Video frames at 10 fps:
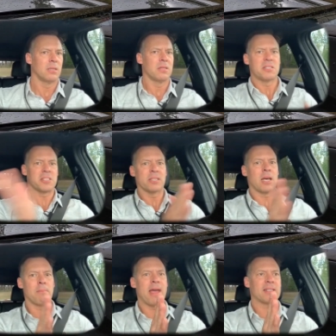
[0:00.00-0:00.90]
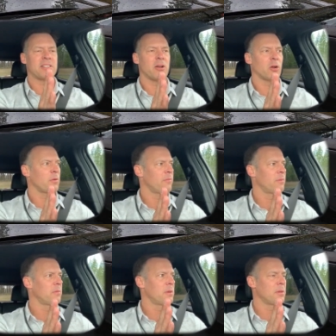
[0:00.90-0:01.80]
this doesn't come back center
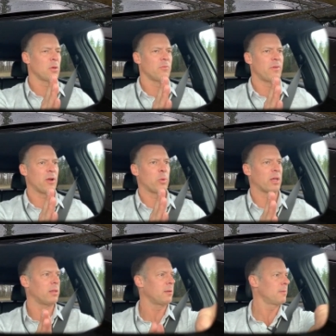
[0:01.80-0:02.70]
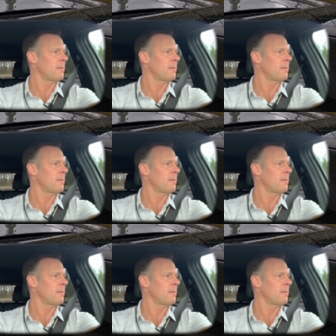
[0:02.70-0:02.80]
very quickly.